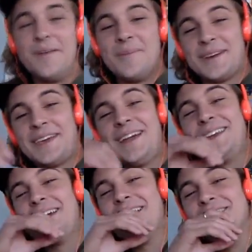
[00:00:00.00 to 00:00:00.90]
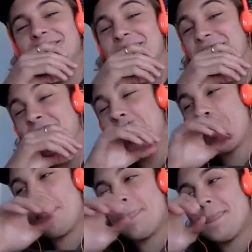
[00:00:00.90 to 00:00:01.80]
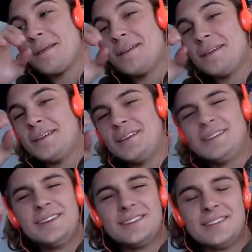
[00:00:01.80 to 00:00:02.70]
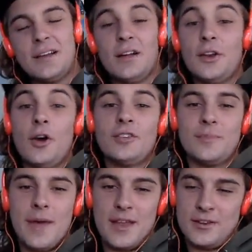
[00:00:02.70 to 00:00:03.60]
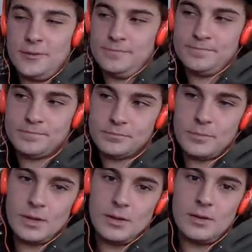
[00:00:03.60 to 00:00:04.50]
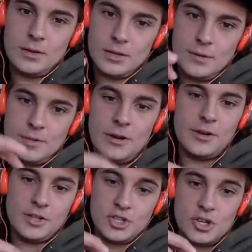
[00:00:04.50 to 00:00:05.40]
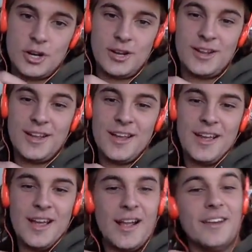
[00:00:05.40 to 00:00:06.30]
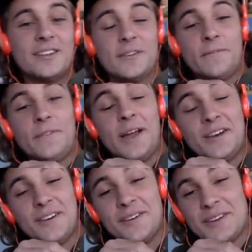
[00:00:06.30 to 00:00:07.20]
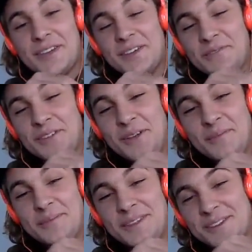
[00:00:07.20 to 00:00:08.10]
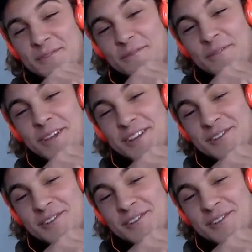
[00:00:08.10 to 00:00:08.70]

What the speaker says: But Kenny Anderson, he does a nose manual, comes out on the street, and it does a flat ground kickflip that is flicked